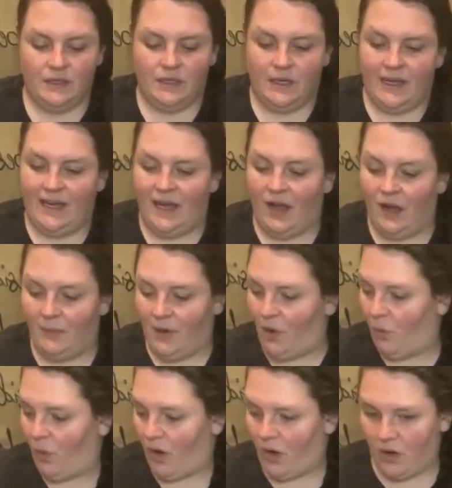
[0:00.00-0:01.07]
it on my
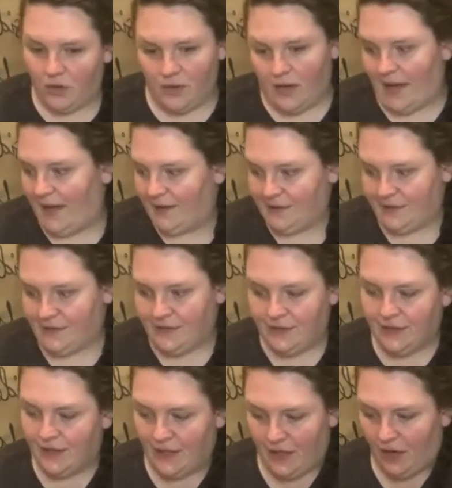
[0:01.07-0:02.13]
wall, I
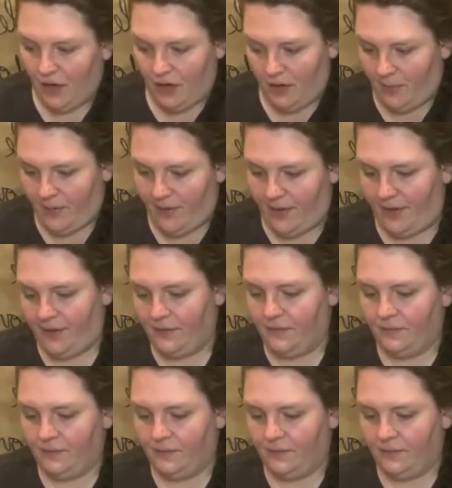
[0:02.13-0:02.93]
took it all apart,